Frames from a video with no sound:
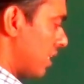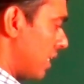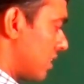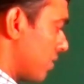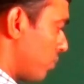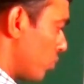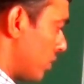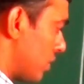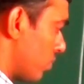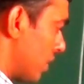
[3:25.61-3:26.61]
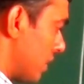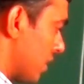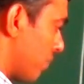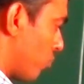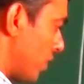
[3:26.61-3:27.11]
and suppose this one is
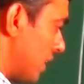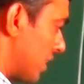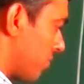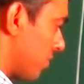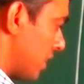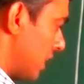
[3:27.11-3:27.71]
a point of